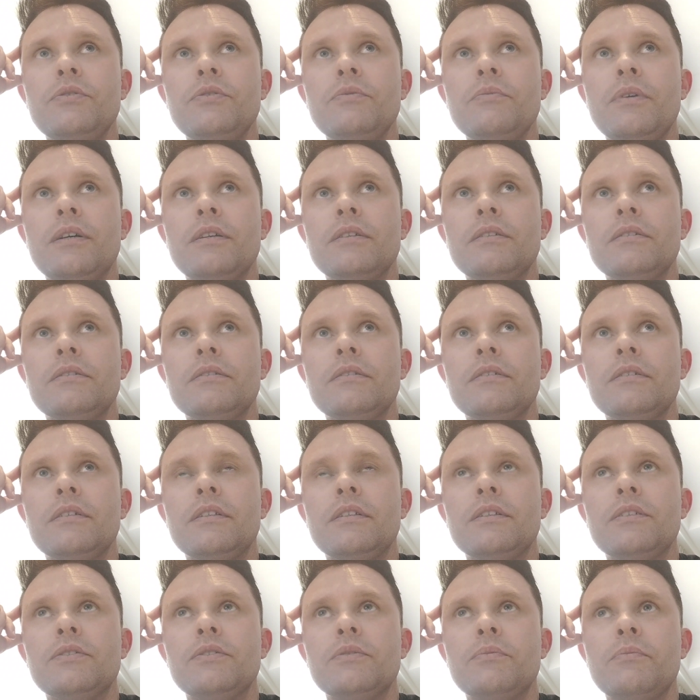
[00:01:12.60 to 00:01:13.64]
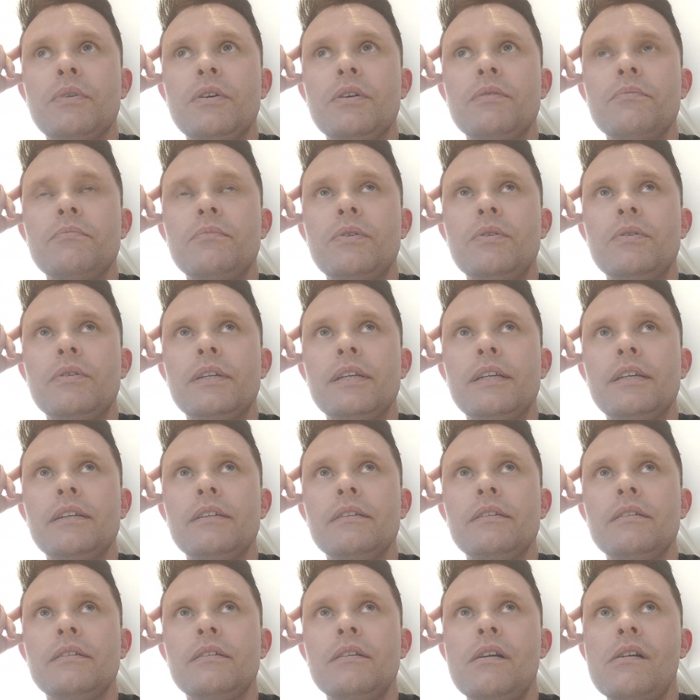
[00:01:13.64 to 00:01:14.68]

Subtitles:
new one. And then tomorrow morning,